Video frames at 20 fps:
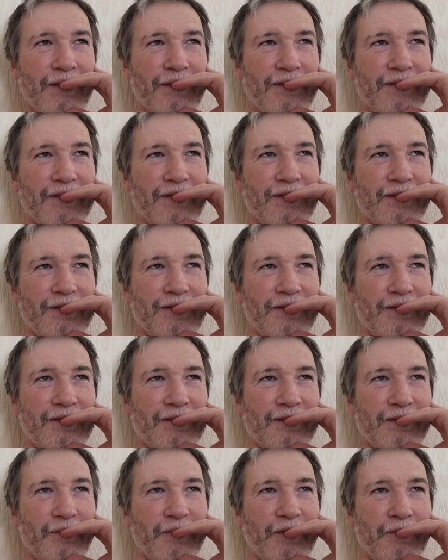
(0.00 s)
So it's a
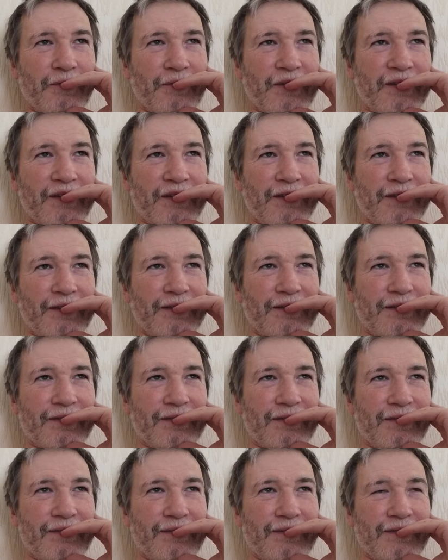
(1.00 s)
little bit weird.
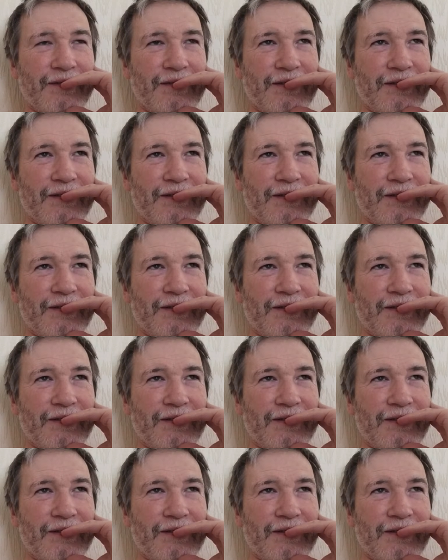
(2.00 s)
It's